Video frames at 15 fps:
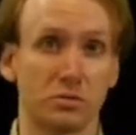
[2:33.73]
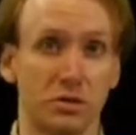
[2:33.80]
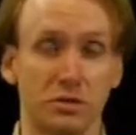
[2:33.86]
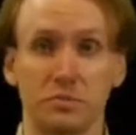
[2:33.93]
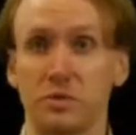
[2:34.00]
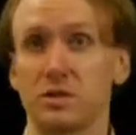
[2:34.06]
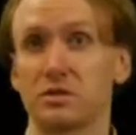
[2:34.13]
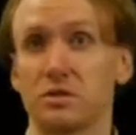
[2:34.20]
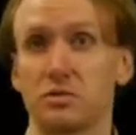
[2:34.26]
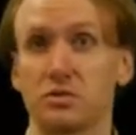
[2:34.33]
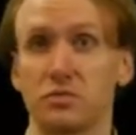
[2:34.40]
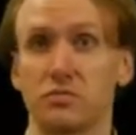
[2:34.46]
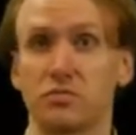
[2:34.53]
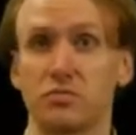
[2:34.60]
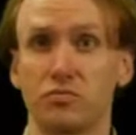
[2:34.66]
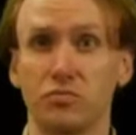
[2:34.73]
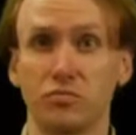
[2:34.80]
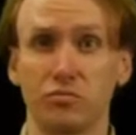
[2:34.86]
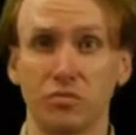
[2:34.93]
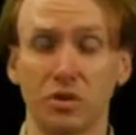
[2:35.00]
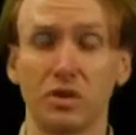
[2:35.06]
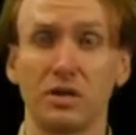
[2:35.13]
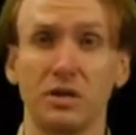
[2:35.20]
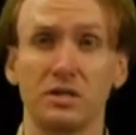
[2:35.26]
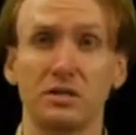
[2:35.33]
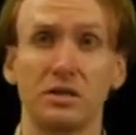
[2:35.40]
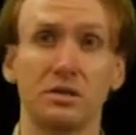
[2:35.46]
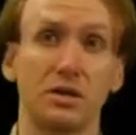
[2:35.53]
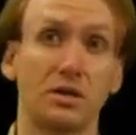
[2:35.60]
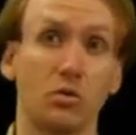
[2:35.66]
just because those are really easy
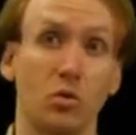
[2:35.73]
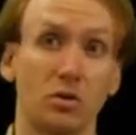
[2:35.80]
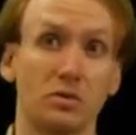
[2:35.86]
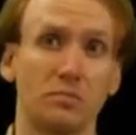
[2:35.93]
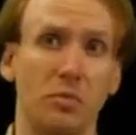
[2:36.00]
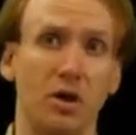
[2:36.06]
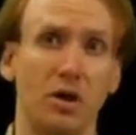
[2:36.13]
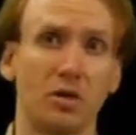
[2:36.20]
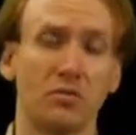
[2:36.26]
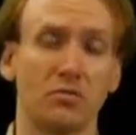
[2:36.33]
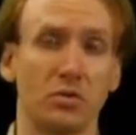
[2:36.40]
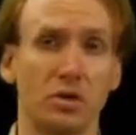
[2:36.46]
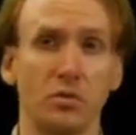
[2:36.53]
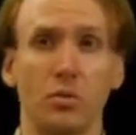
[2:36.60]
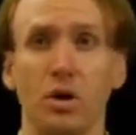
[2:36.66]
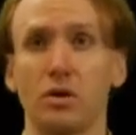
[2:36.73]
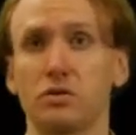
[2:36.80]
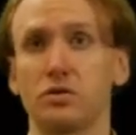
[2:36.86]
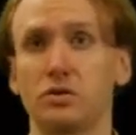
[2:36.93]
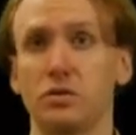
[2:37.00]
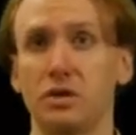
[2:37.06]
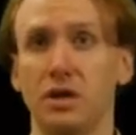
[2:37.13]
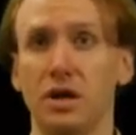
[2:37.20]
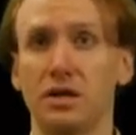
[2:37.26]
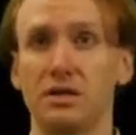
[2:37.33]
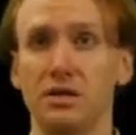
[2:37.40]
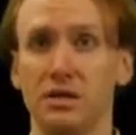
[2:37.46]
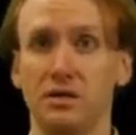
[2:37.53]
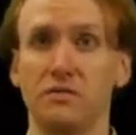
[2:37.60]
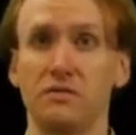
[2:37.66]
and they correspond really well to the
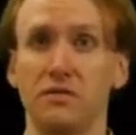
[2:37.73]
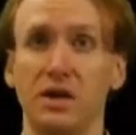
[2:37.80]
idea of